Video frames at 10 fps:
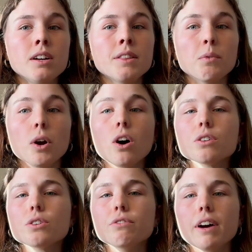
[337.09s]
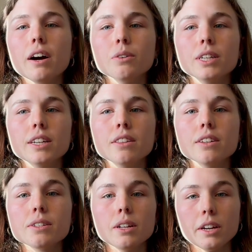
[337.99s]
that were also found in
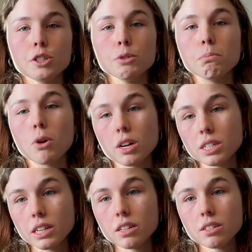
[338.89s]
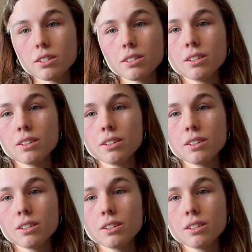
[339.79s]
this selection process.